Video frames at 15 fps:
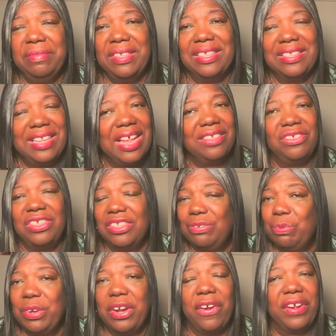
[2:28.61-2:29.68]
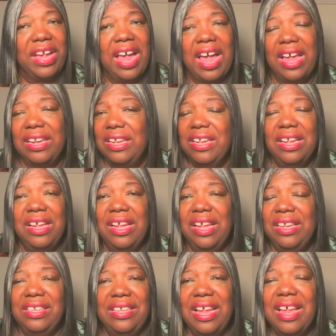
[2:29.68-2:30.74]
Because that's just what our God
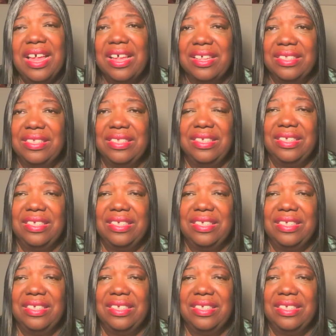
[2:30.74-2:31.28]
does.